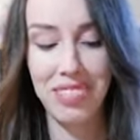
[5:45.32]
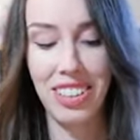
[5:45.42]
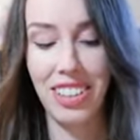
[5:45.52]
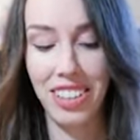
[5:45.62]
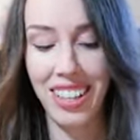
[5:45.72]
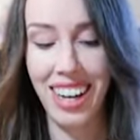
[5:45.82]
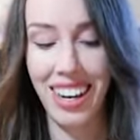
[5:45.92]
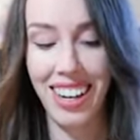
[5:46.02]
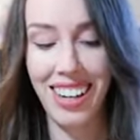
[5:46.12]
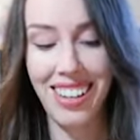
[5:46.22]

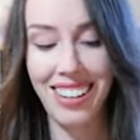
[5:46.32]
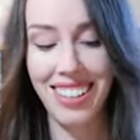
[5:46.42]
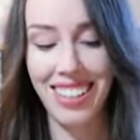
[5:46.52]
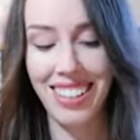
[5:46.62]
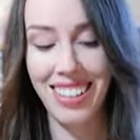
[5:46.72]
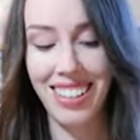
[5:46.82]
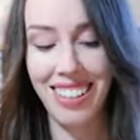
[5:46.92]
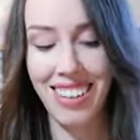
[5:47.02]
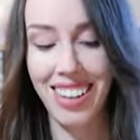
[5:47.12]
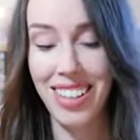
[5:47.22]
Okay, all
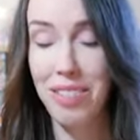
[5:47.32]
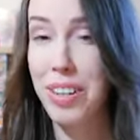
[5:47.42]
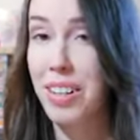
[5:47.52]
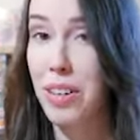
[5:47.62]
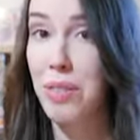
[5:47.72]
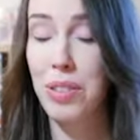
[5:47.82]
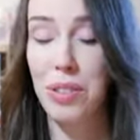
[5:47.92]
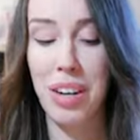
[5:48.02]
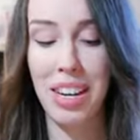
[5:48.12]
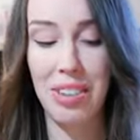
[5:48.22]
right, we're off to
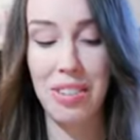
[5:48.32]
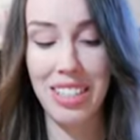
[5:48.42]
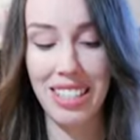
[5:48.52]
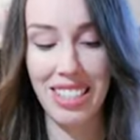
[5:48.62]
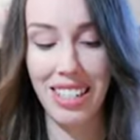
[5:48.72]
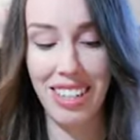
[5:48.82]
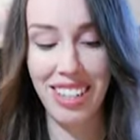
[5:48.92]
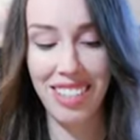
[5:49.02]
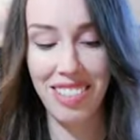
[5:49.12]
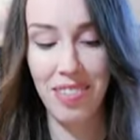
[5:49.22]
a good start.